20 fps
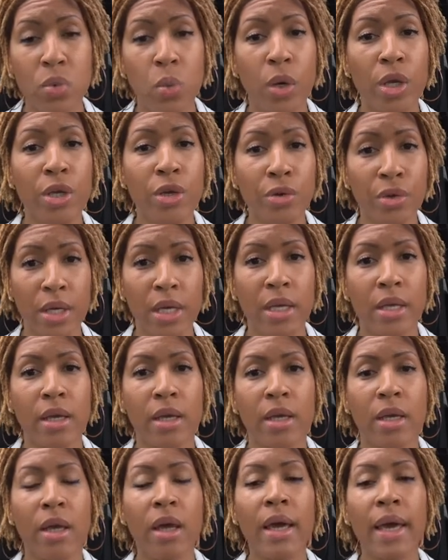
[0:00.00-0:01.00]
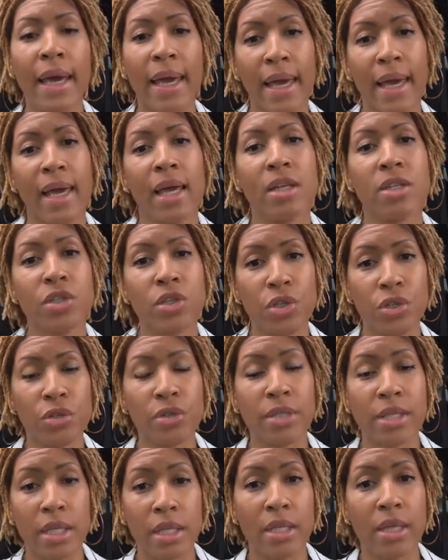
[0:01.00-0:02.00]
what you're eating and your
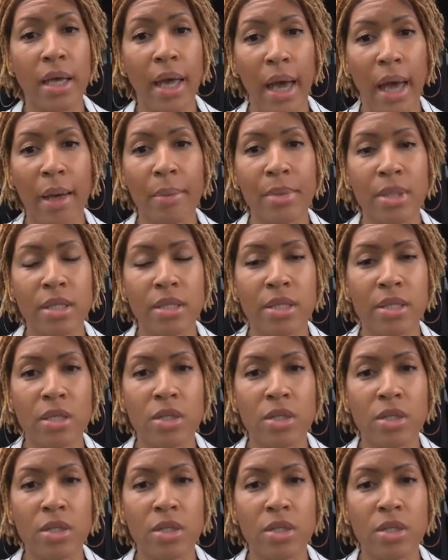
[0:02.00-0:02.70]
daily habits.